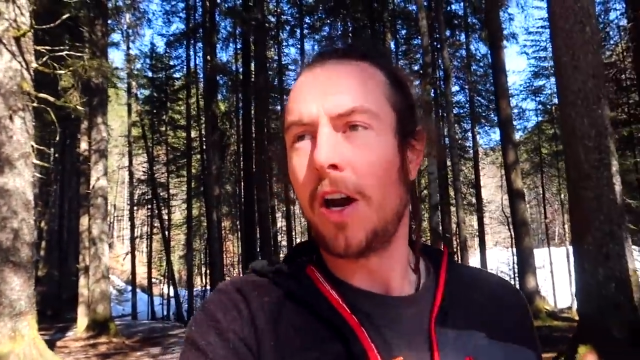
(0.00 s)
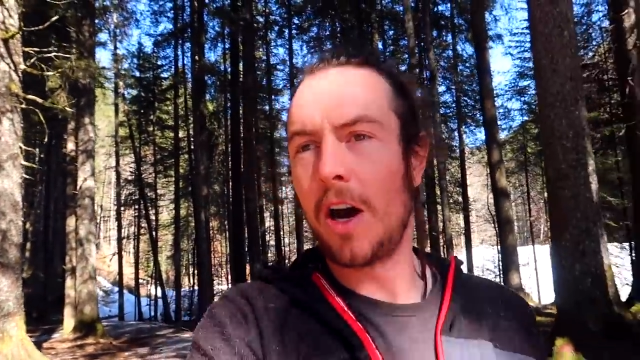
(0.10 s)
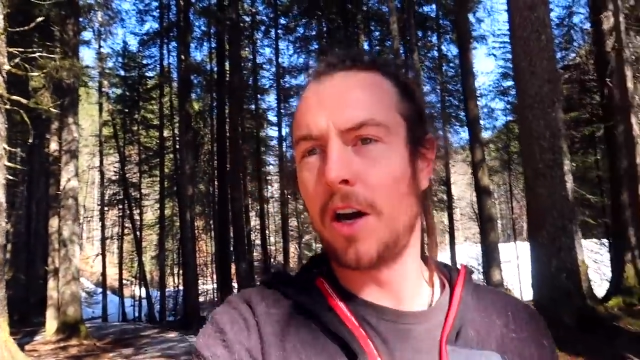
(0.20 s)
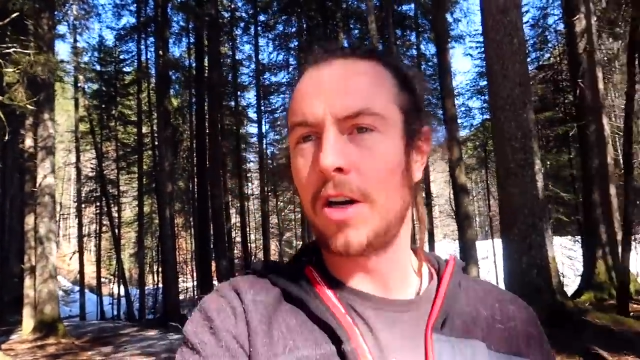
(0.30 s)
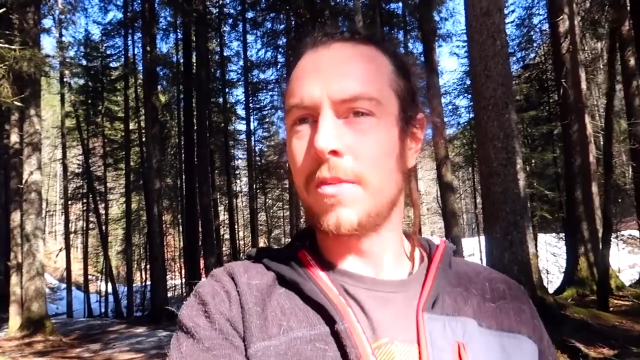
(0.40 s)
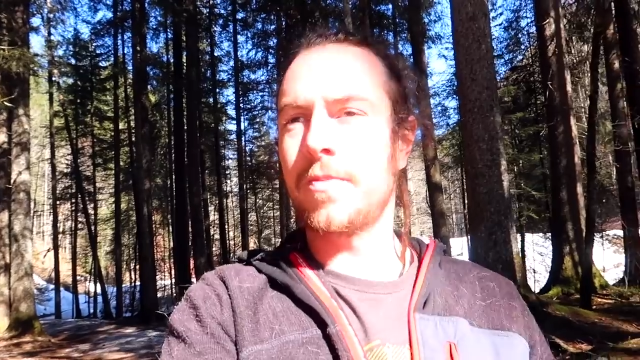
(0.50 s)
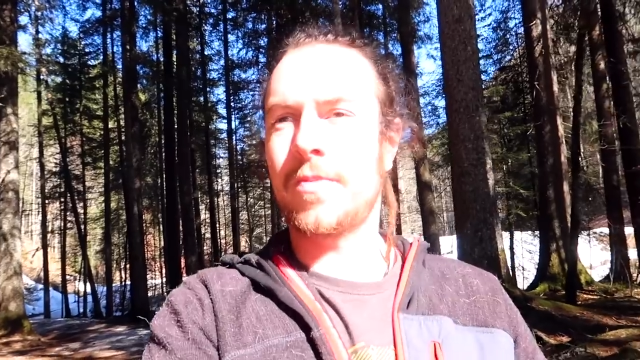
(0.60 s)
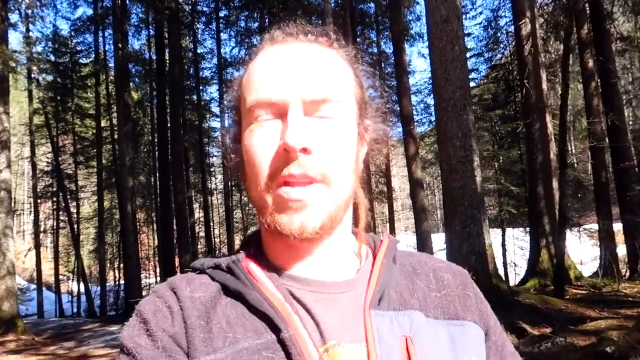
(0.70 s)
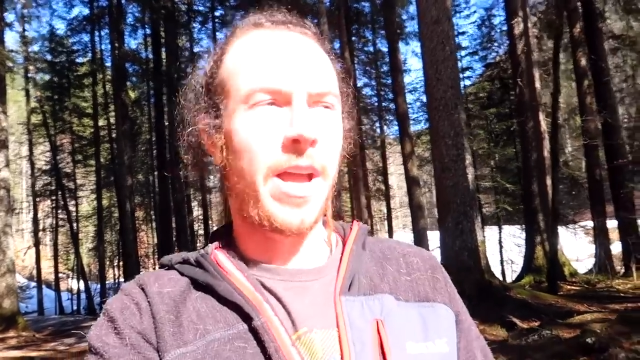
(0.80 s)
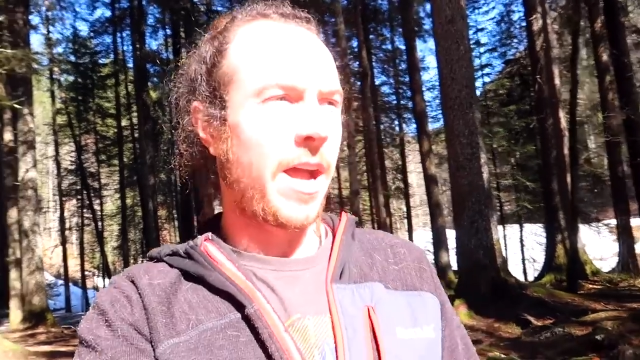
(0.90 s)
on
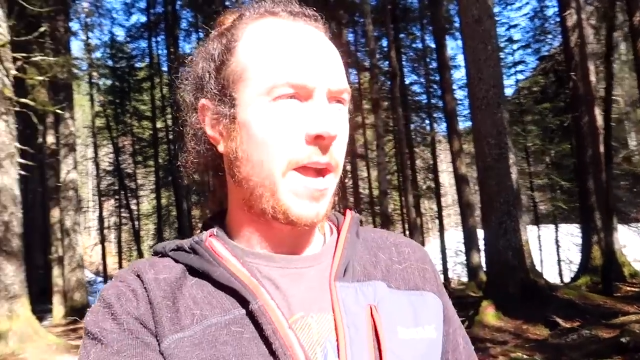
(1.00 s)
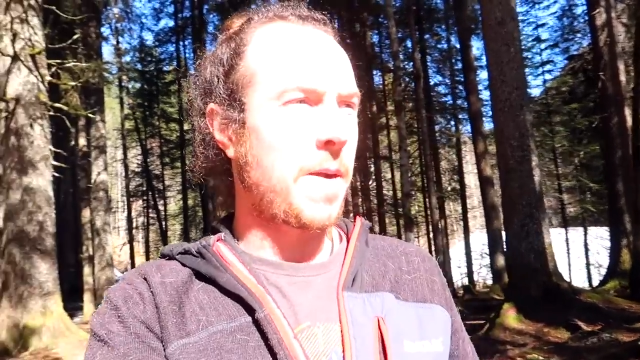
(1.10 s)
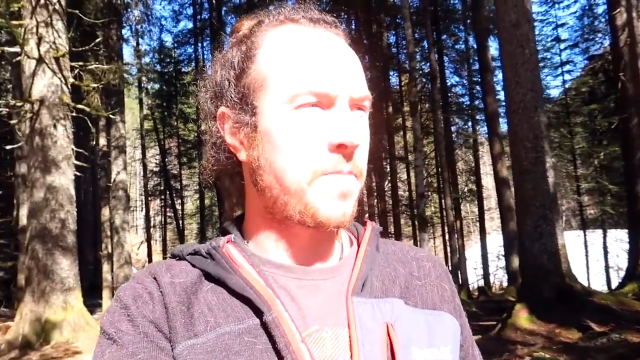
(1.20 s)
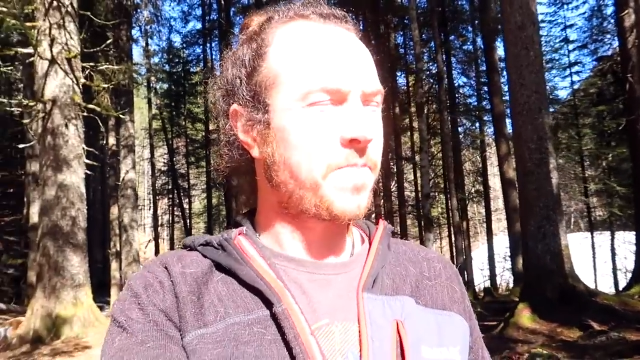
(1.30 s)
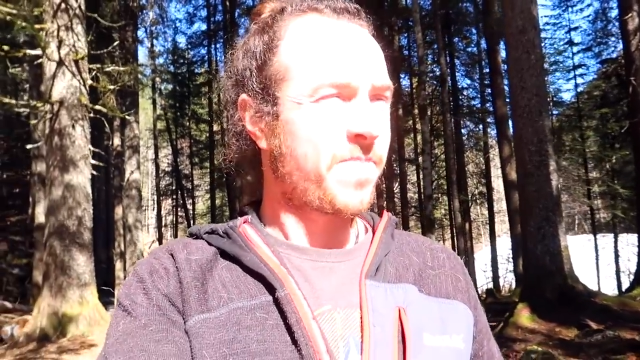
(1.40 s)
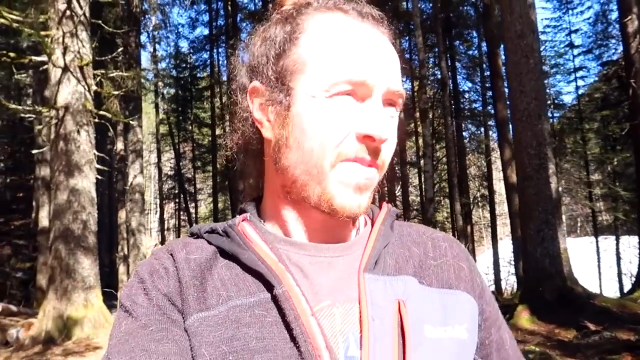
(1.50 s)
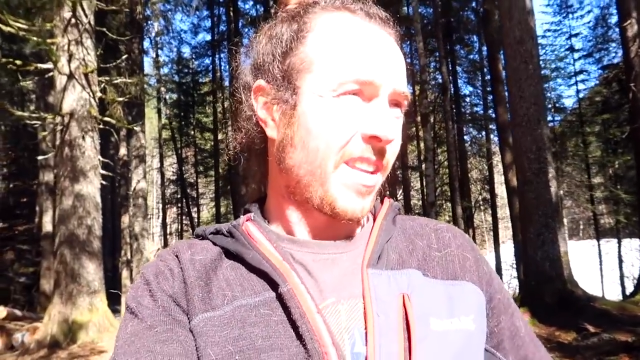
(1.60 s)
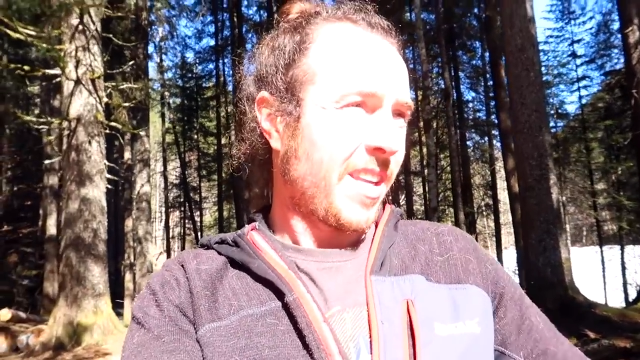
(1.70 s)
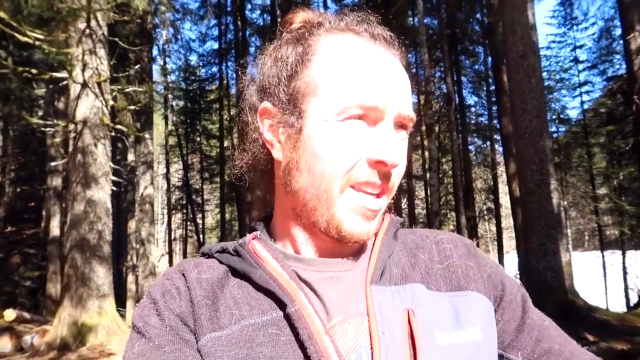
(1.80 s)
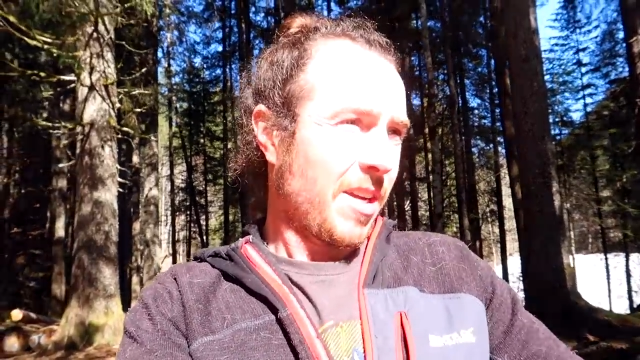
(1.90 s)

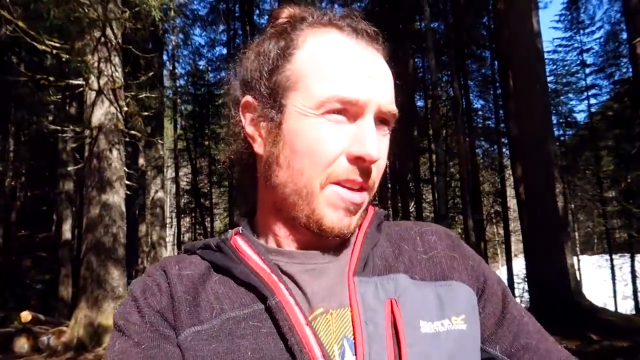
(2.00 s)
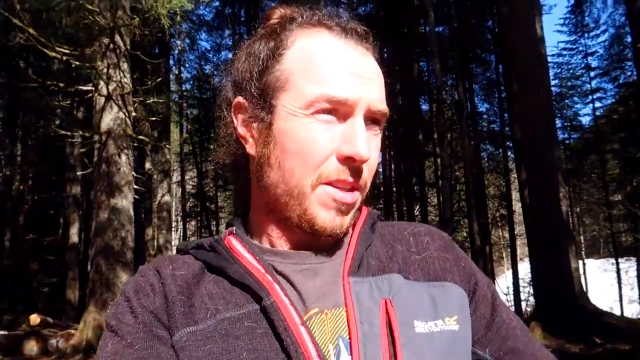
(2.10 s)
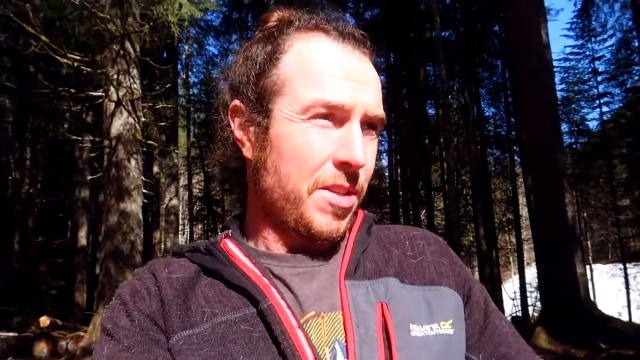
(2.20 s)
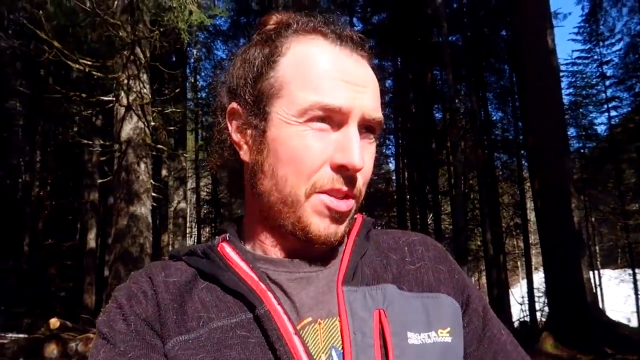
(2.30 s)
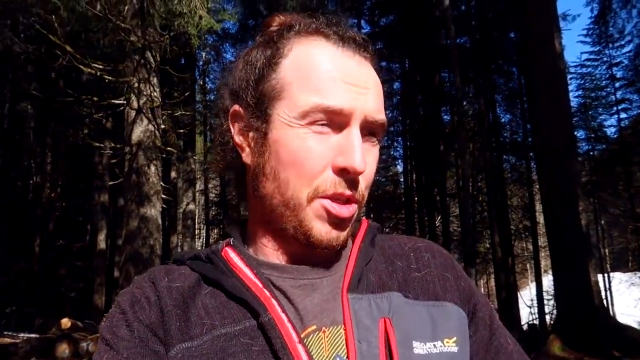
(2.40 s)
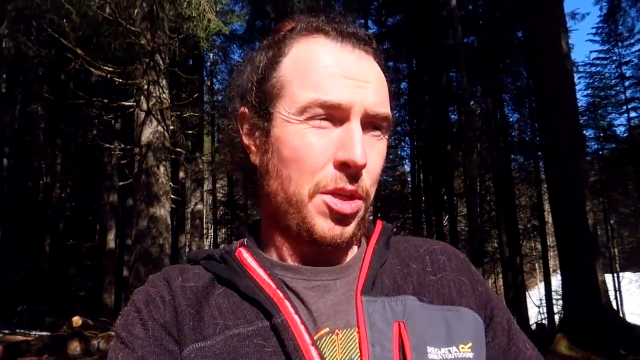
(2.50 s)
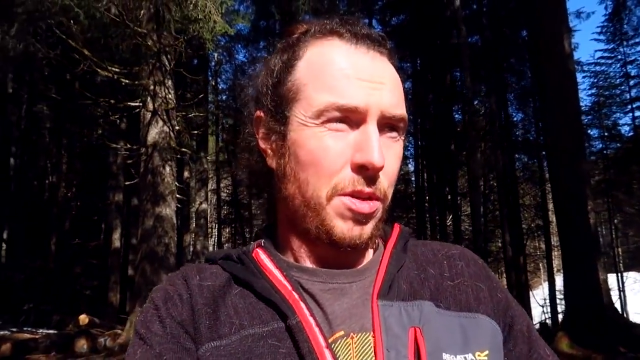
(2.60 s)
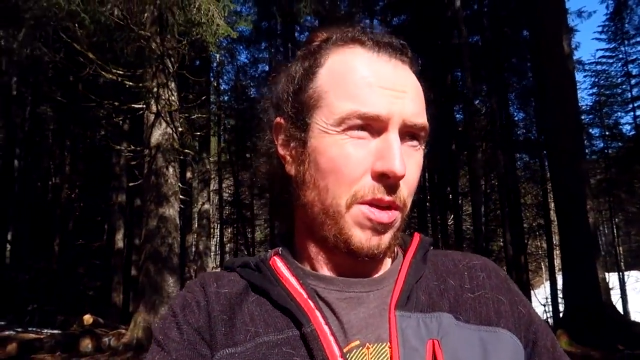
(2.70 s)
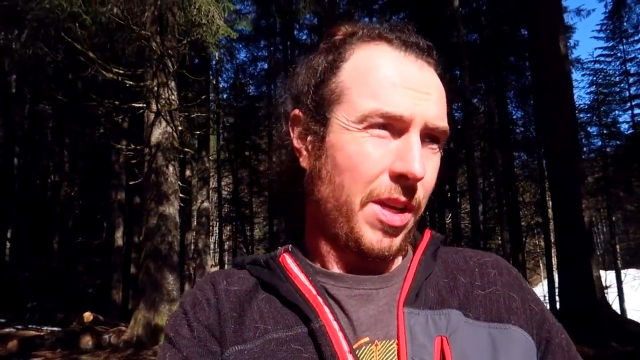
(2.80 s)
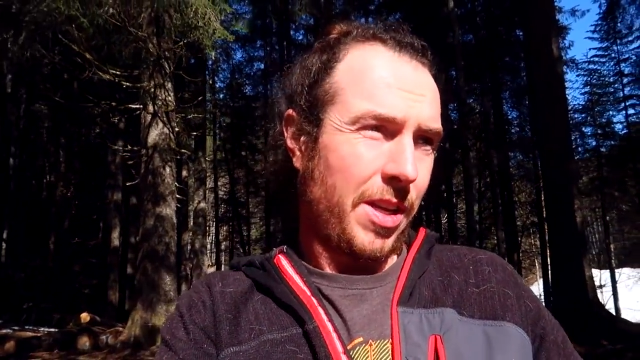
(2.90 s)
the